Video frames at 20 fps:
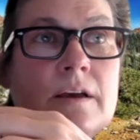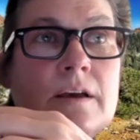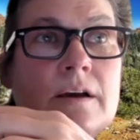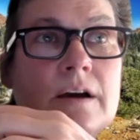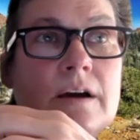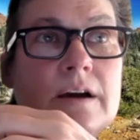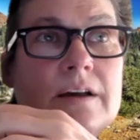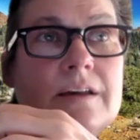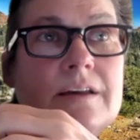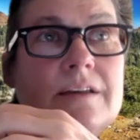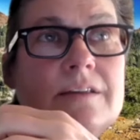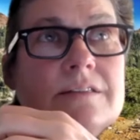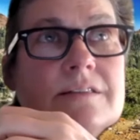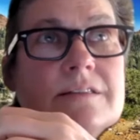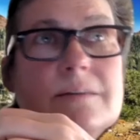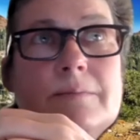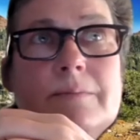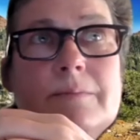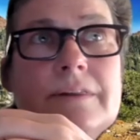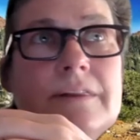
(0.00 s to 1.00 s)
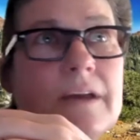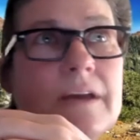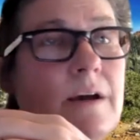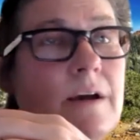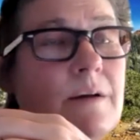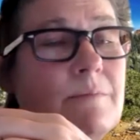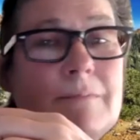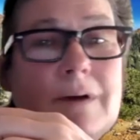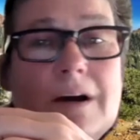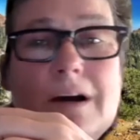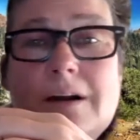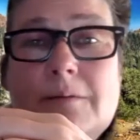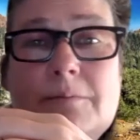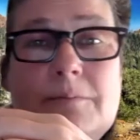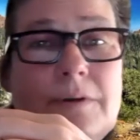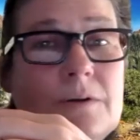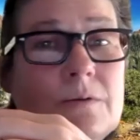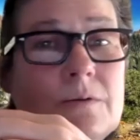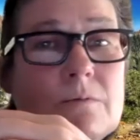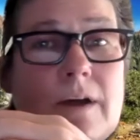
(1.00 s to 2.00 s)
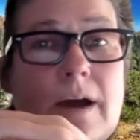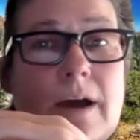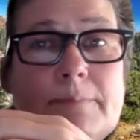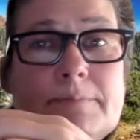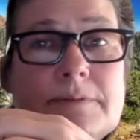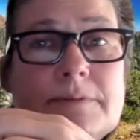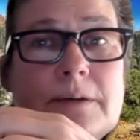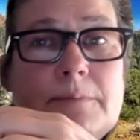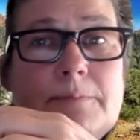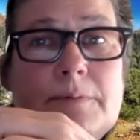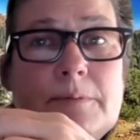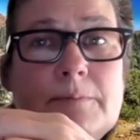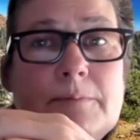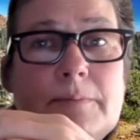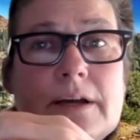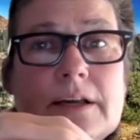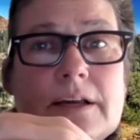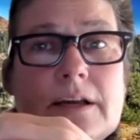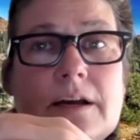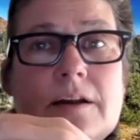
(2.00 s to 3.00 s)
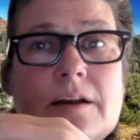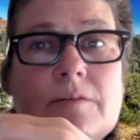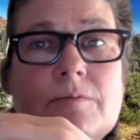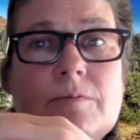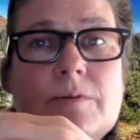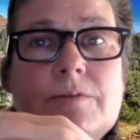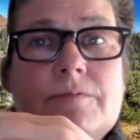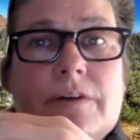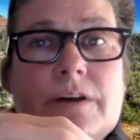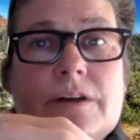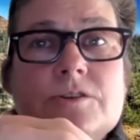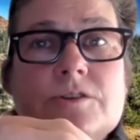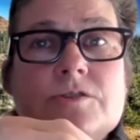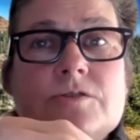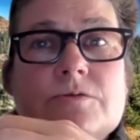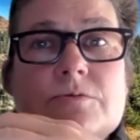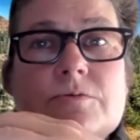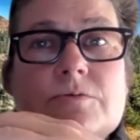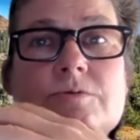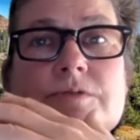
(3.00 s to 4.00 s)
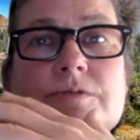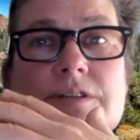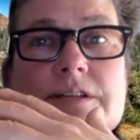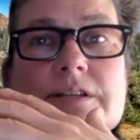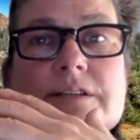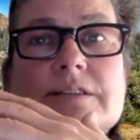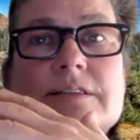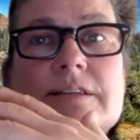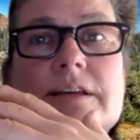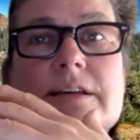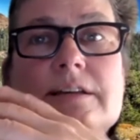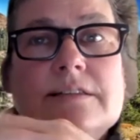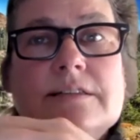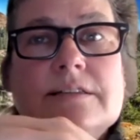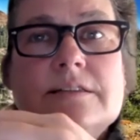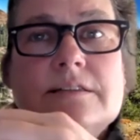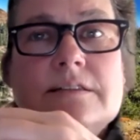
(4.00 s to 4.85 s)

I guess some of that might have been wrapped up in my kind of revenge through success